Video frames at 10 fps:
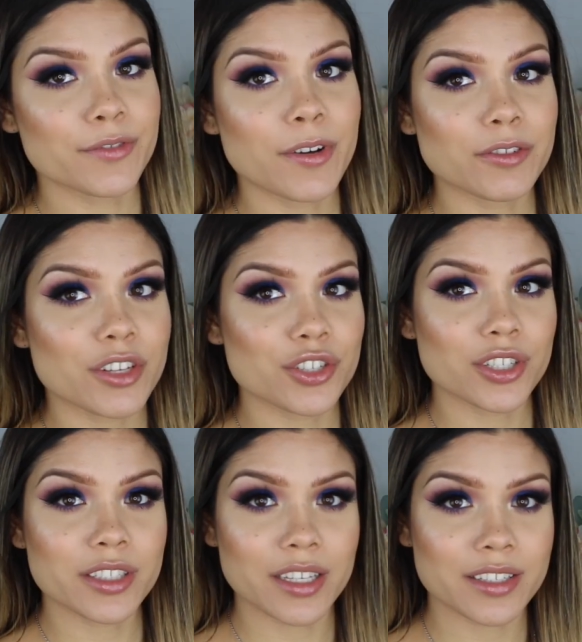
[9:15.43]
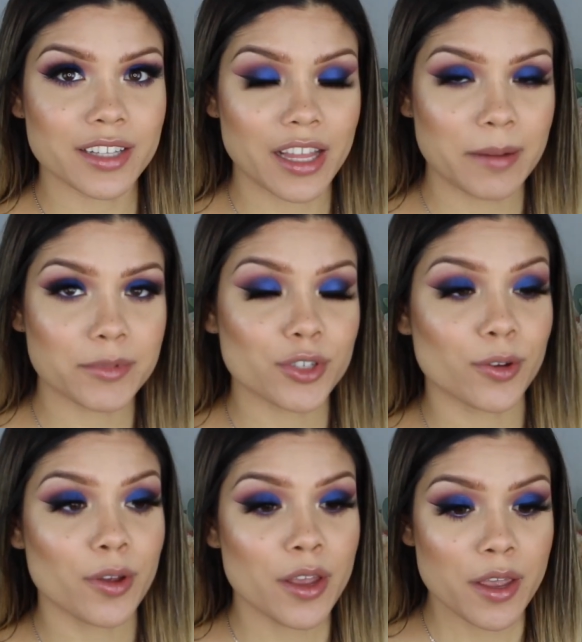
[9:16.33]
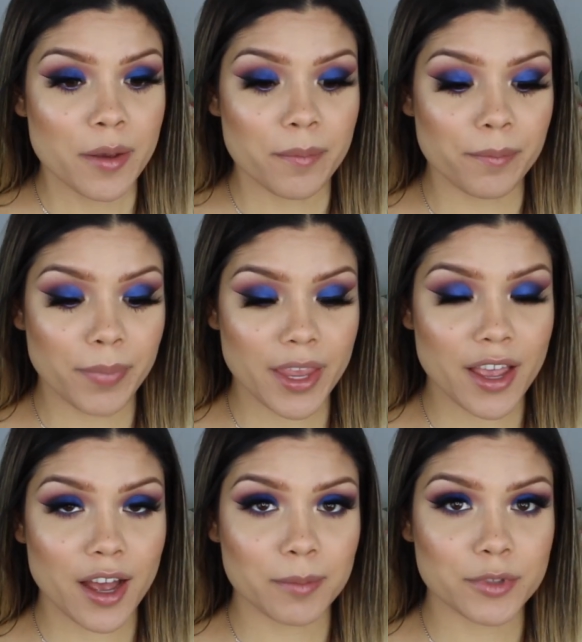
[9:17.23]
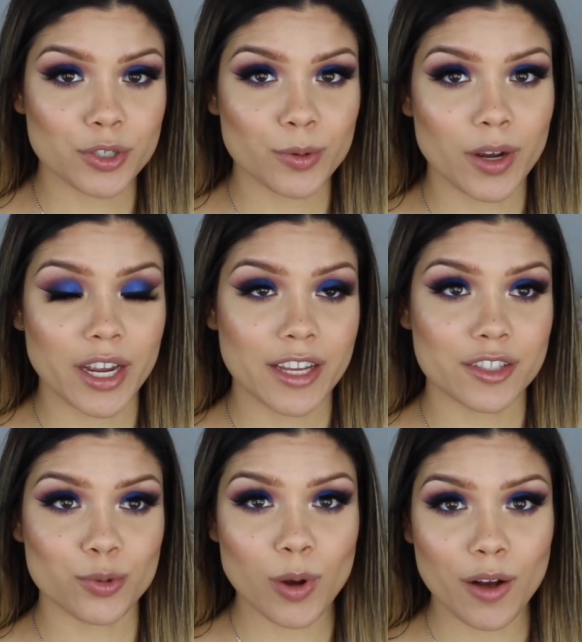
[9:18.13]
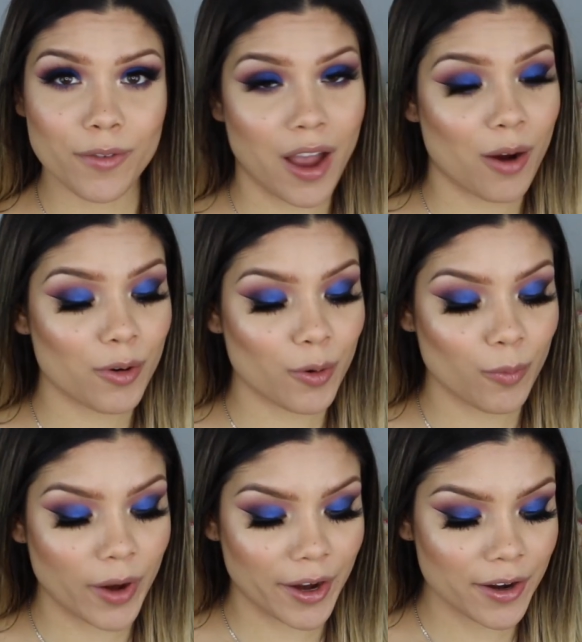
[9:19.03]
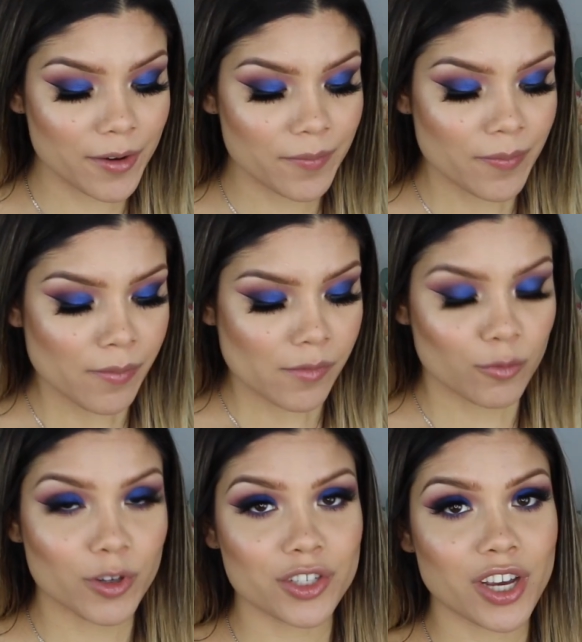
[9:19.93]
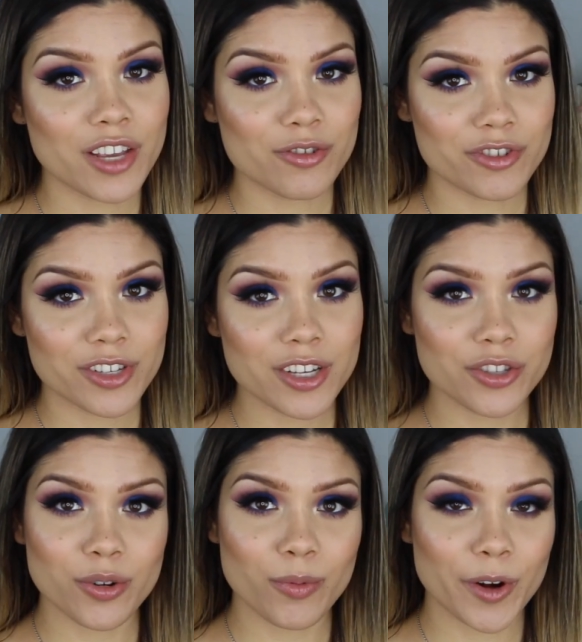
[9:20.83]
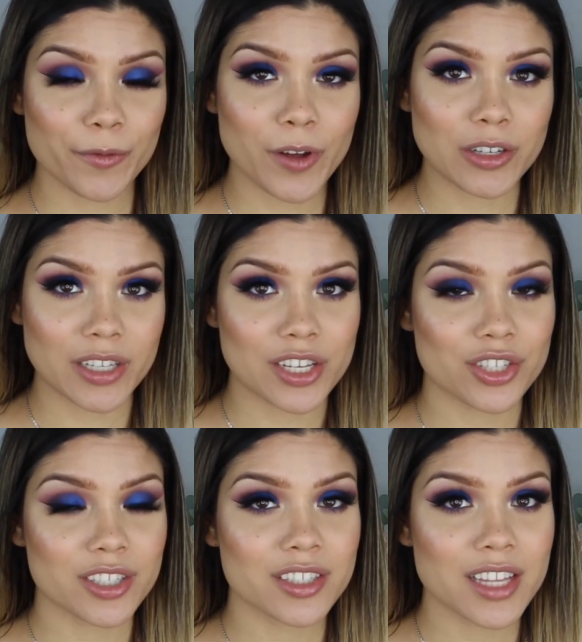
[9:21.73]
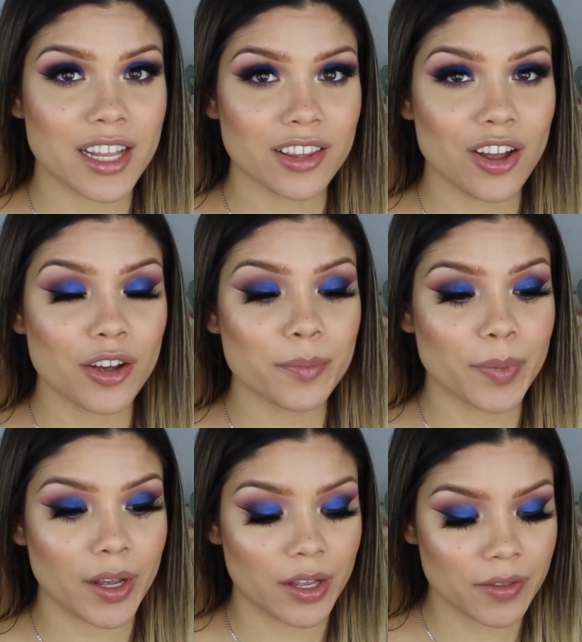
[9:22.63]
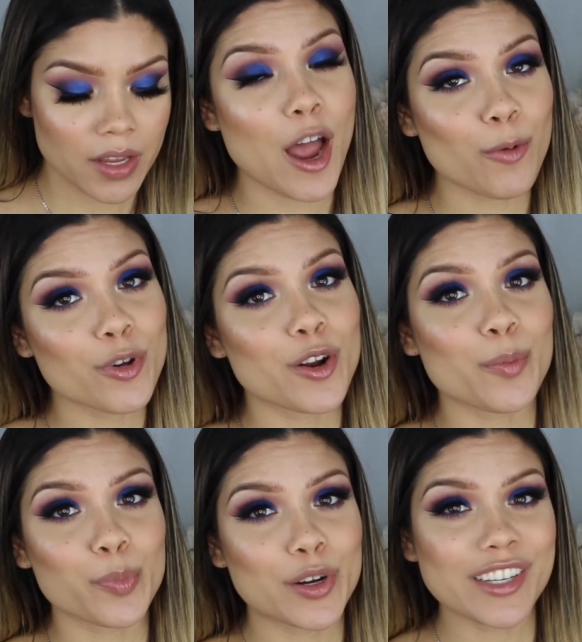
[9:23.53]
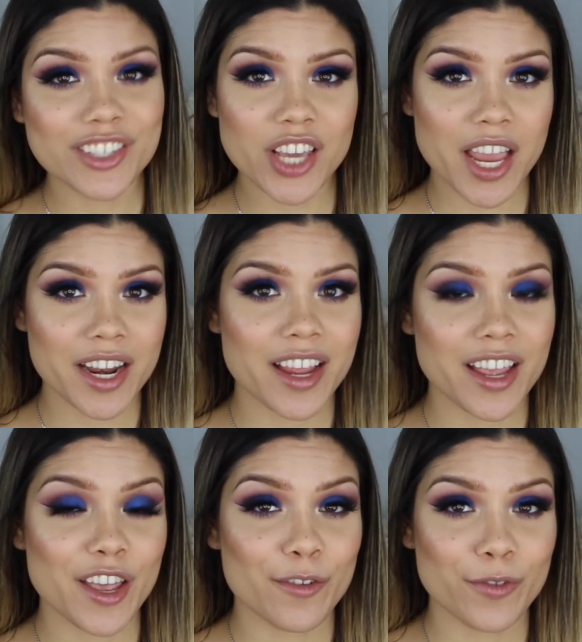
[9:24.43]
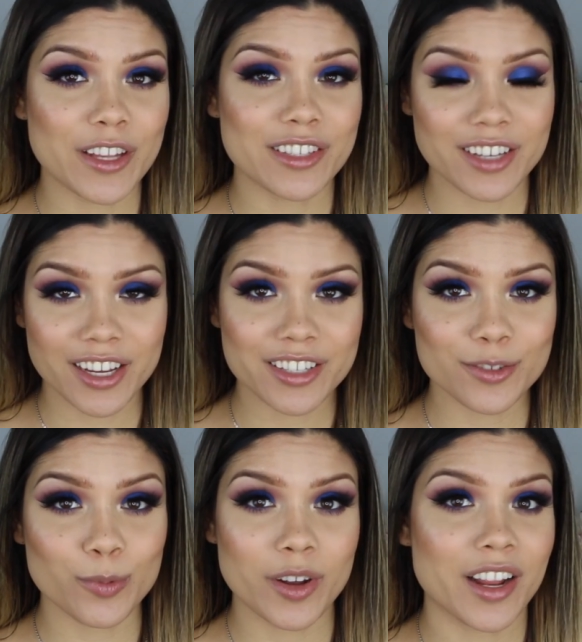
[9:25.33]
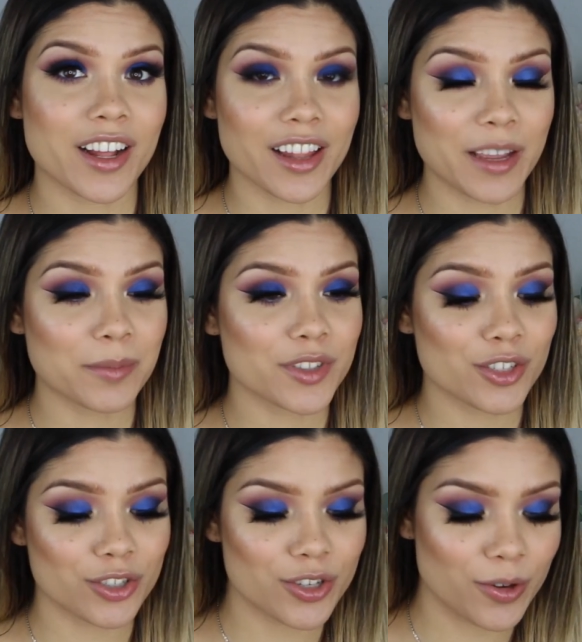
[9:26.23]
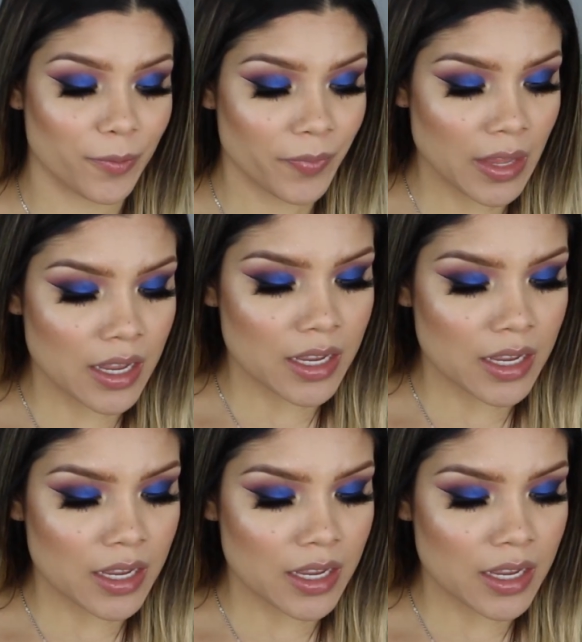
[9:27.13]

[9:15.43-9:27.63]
This foundation does claim to be up to a 12-hour wear, which I usually don't wear foundations that long, but I would appreciate it if it does what it claims to do.